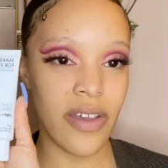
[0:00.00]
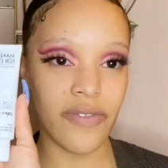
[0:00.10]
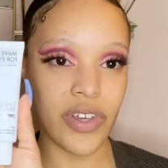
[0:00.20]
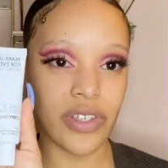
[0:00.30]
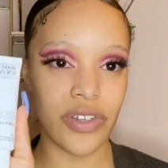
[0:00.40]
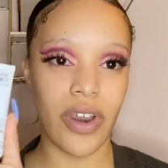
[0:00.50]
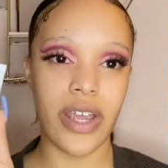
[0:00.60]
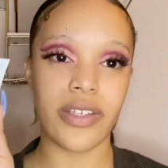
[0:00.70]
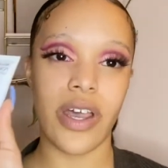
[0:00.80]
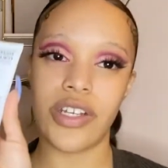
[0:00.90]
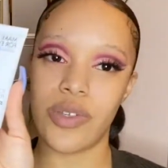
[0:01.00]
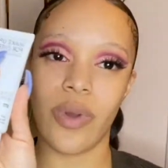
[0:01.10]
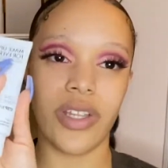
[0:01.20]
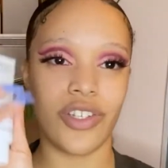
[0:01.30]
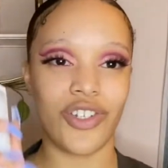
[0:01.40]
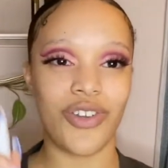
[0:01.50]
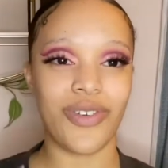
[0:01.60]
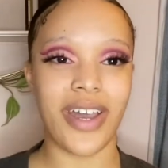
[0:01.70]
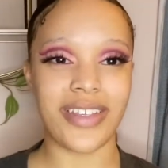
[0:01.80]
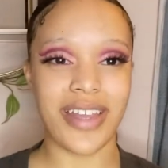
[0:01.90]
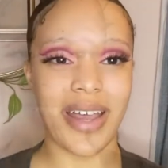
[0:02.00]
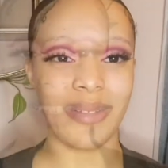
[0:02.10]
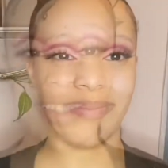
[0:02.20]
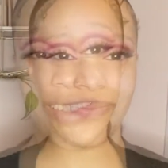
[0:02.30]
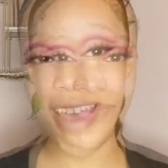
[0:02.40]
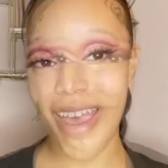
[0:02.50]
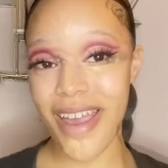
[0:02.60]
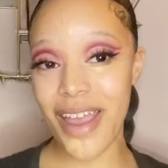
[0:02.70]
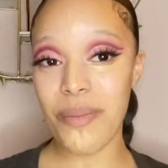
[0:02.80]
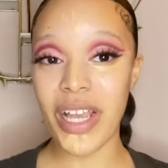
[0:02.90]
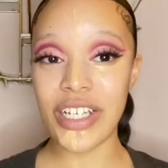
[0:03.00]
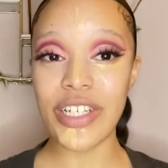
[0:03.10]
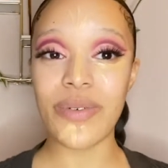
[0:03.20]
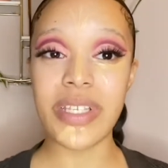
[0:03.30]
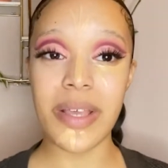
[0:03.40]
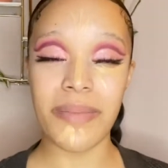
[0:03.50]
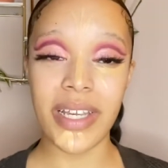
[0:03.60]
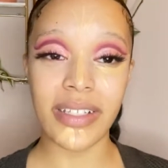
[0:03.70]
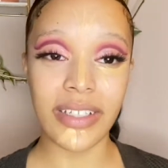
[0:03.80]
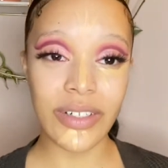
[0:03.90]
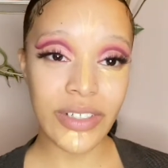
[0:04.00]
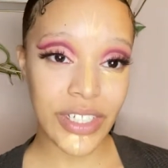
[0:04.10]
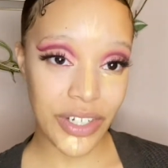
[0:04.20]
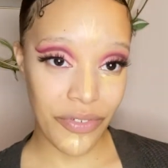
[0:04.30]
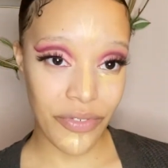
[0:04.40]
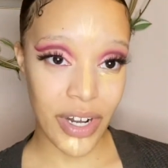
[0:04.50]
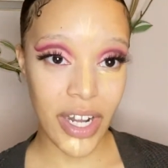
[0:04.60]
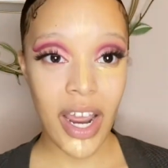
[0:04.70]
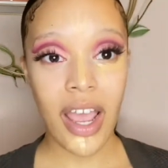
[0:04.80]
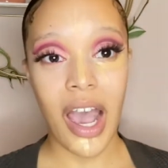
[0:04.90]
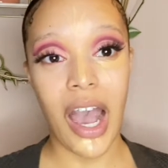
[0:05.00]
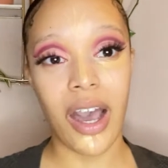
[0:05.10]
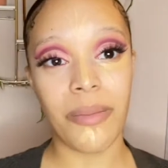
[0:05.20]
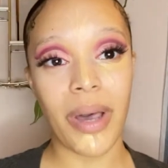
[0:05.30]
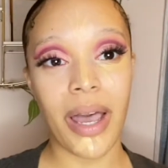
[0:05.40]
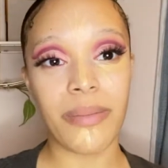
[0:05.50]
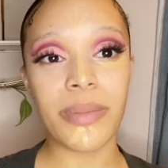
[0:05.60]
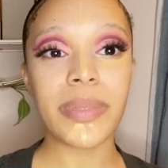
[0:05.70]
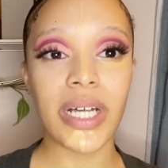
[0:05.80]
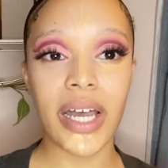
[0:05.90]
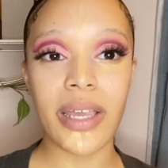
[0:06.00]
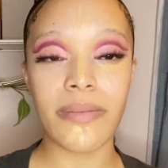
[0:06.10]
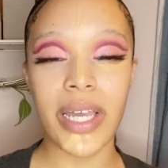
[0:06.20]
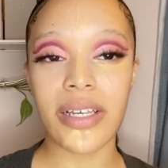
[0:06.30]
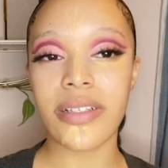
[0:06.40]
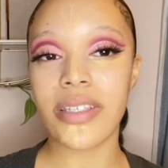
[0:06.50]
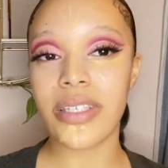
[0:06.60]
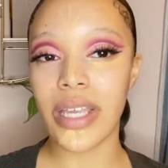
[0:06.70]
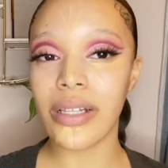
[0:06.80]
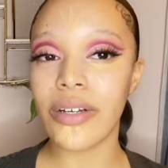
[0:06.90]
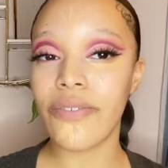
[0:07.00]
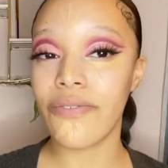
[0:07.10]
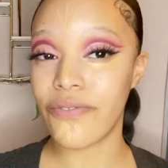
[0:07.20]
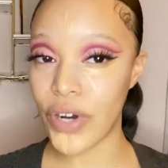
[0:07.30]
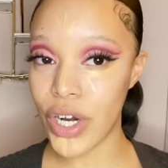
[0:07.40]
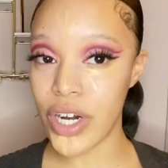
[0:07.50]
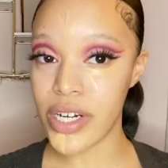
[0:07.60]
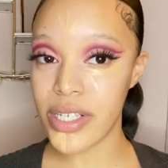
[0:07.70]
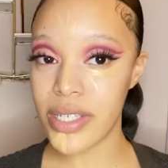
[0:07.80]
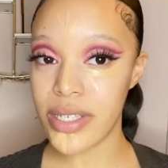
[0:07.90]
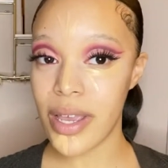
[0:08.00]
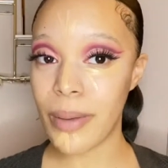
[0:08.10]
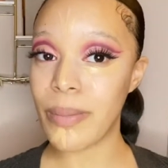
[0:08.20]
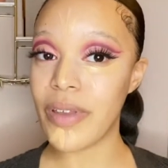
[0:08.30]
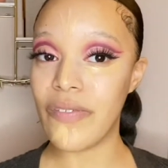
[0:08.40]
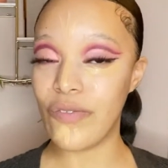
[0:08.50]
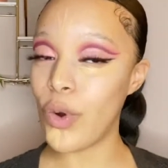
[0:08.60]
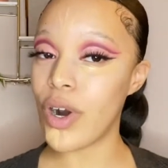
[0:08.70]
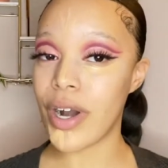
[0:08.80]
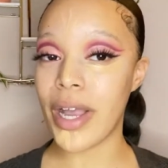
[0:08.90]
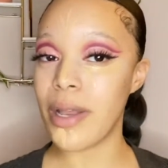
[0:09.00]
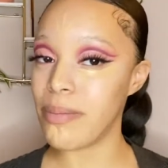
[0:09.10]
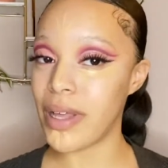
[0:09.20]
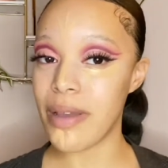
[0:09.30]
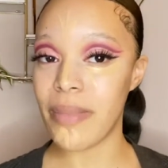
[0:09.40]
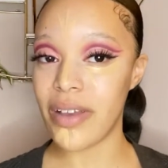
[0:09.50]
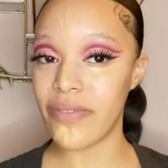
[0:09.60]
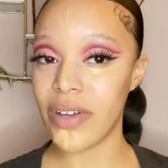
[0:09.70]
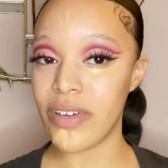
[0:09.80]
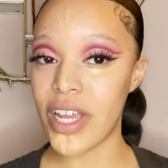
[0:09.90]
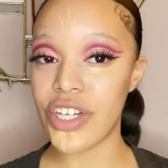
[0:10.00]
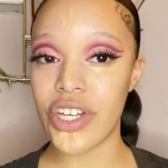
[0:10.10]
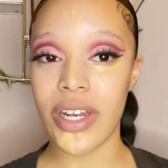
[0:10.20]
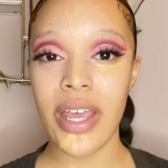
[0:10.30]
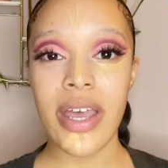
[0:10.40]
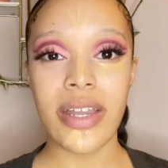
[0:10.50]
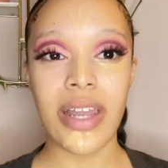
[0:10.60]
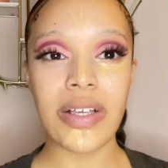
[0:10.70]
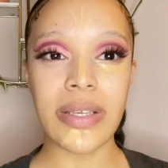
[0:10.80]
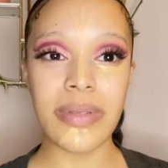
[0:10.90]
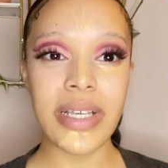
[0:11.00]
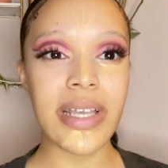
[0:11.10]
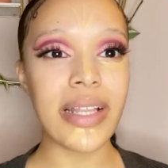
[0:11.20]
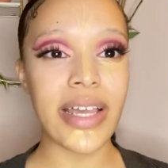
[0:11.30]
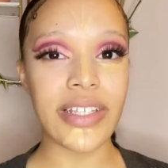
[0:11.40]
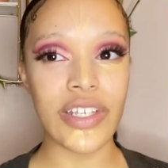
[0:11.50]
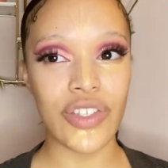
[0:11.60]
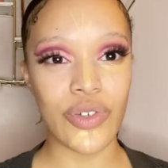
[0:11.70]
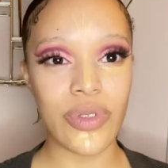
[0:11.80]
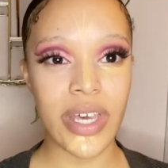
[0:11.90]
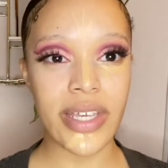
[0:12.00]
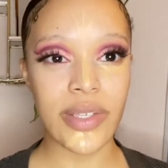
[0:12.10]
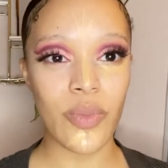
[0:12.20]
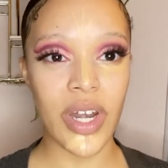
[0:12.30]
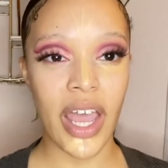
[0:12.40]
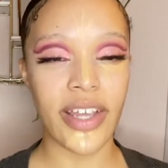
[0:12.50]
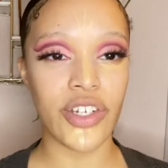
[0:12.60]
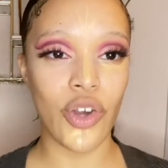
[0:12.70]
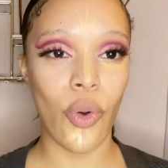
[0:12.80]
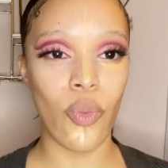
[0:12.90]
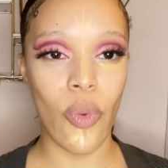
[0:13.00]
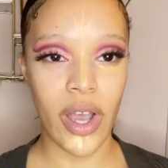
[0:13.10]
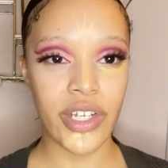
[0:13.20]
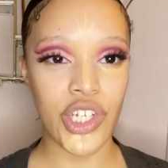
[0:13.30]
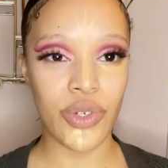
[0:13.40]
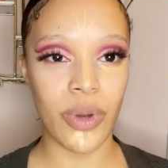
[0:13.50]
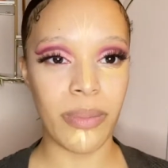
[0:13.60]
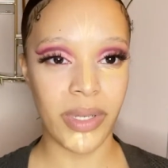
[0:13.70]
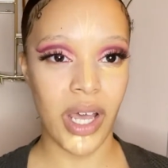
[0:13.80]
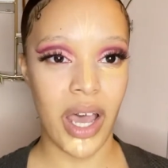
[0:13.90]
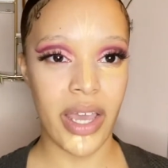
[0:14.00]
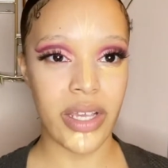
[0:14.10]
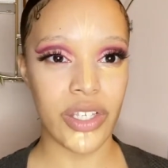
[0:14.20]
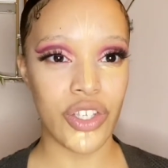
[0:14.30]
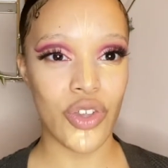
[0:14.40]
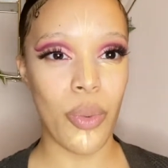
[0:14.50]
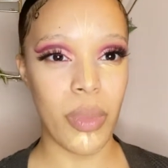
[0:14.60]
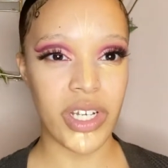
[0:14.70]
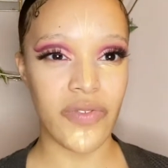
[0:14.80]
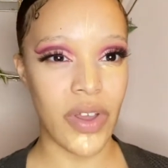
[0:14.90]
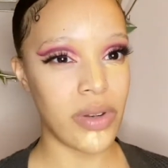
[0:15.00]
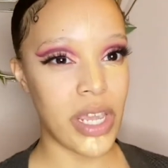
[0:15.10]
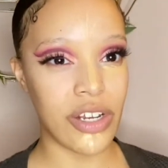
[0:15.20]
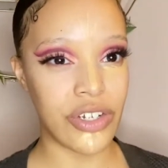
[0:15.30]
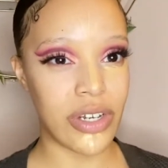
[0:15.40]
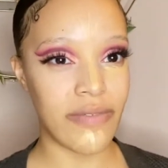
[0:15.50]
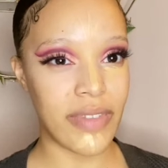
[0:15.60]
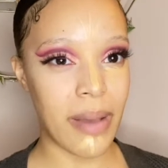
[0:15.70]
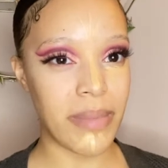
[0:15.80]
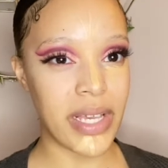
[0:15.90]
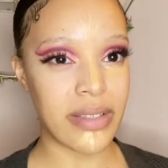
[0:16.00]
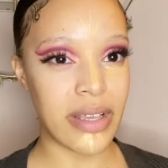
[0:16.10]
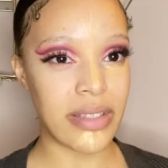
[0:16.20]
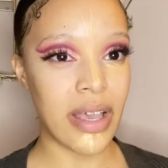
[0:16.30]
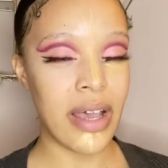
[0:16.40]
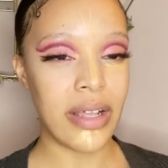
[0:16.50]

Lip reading: Feels great. So I just wanted to show you guys that. Today I'm actually doing something a little different. I'm applying my concealer first before I apply my foundation. Now sometimes I like to do this when I don't want to apply so much foundation, if that makes sense.